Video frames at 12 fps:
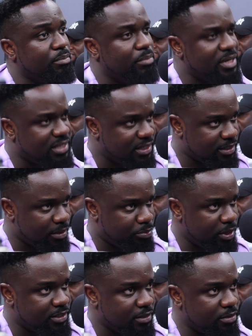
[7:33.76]

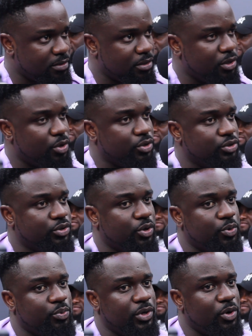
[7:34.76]
misinterpret it, so
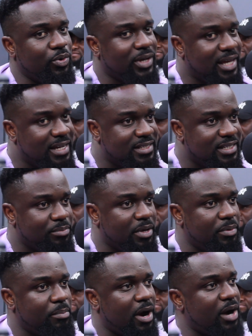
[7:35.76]
we don't get it.
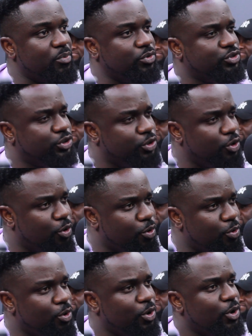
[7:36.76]
Maybe mom would
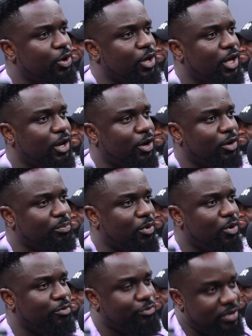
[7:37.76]
show a lot
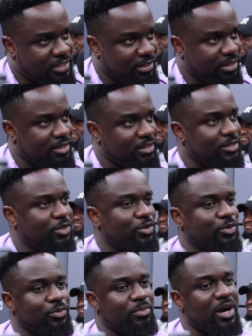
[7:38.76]
more physically,
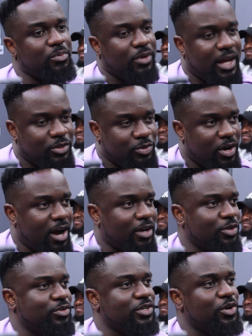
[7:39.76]
mom would like to hug
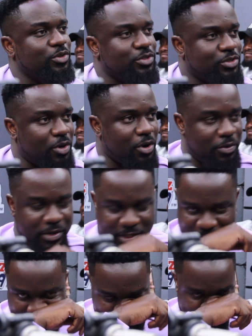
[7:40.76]
you, tell you
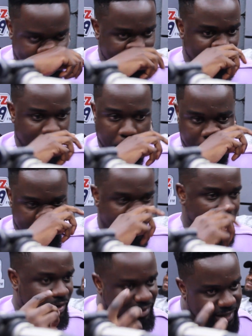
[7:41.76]
stories,
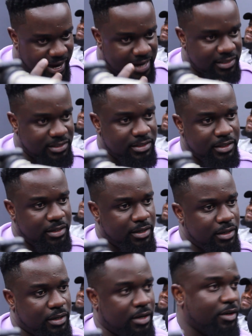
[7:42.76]
our dads
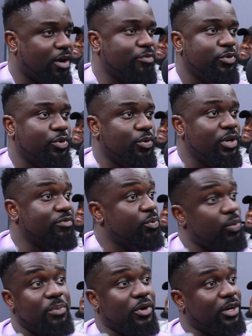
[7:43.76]
can love you
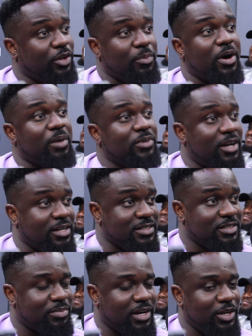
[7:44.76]
even way more than your mom
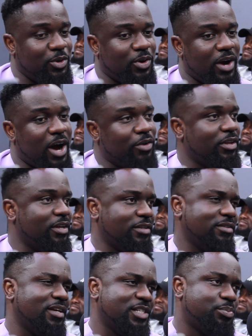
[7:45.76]
does, but how they
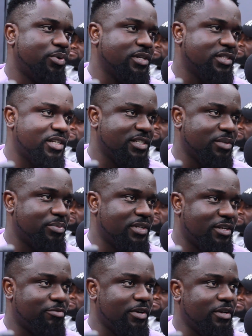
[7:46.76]
express it is a
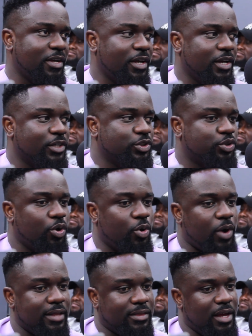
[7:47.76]
bit different.
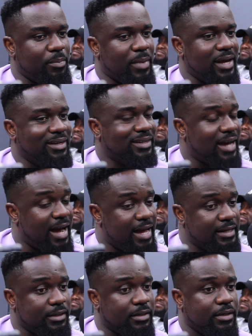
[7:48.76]
So I think my
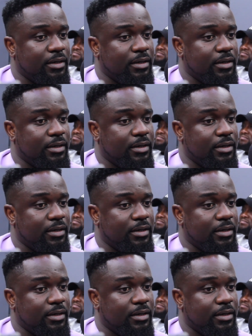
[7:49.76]
dad,